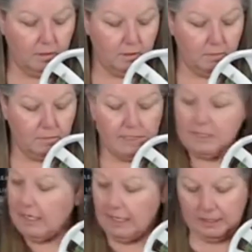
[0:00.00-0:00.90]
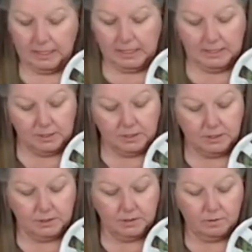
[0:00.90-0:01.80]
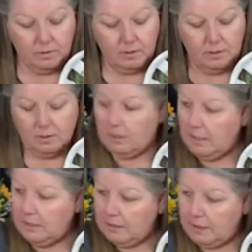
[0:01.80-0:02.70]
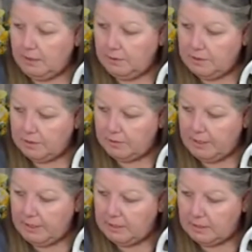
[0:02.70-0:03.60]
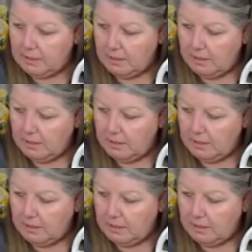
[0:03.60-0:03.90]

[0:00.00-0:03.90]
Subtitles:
So I'm going to take these 2, lots of glue strings.